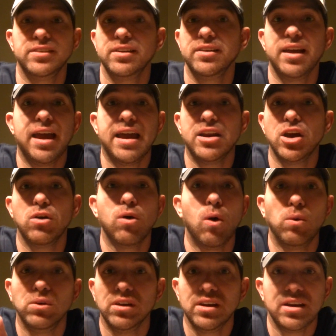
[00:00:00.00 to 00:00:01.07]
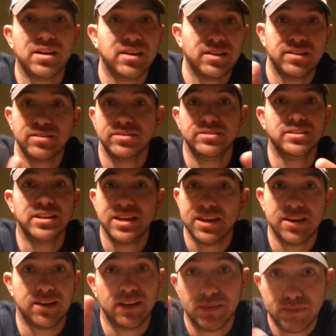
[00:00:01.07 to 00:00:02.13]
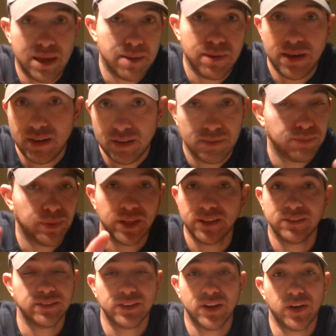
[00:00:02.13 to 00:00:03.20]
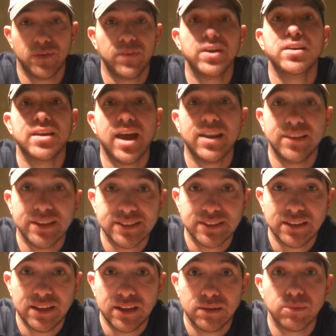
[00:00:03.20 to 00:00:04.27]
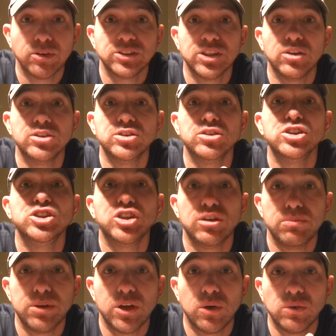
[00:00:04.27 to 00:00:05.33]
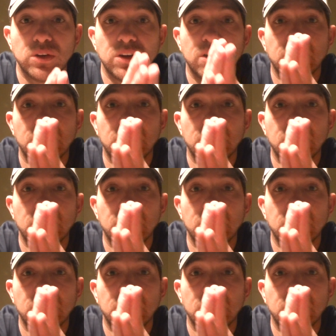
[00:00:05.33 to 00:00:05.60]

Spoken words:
NL only league, maybe. But no, not in this league. Marcell Ozuna shouldn't be owned.